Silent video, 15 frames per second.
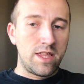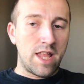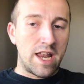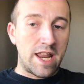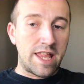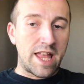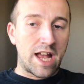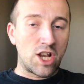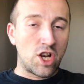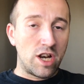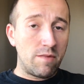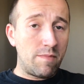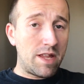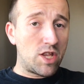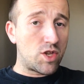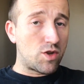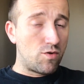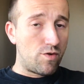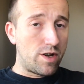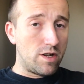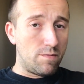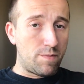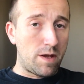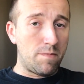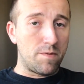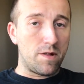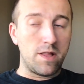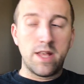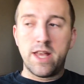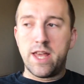it actually means to real
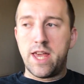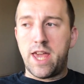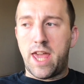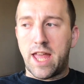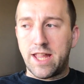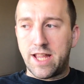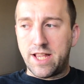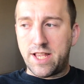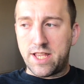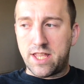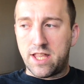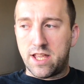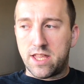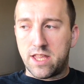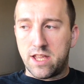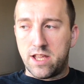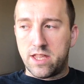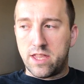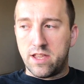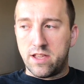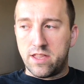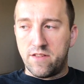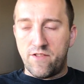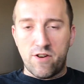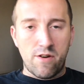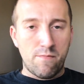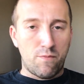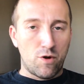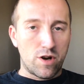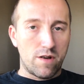people, and this is the very
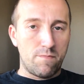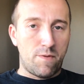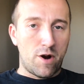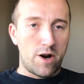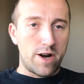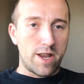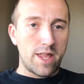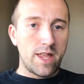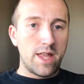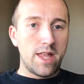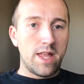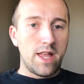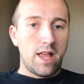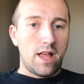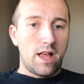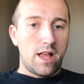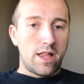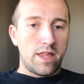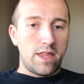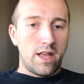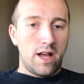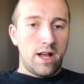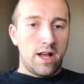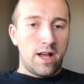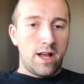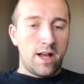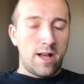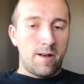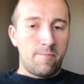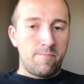important part.
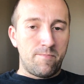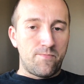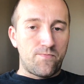Uh,